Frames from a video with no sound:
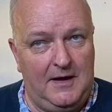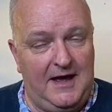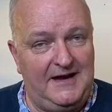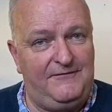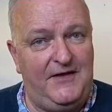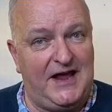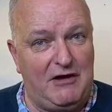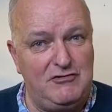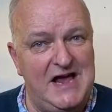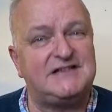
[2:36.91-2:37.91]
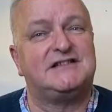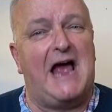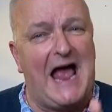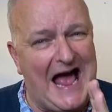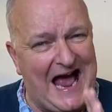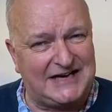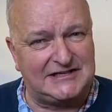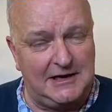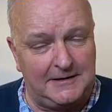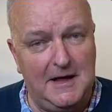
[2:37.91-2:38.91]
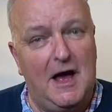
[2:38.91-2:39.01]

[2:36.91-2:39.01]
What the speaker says: And if they go, yes, I say, excellent.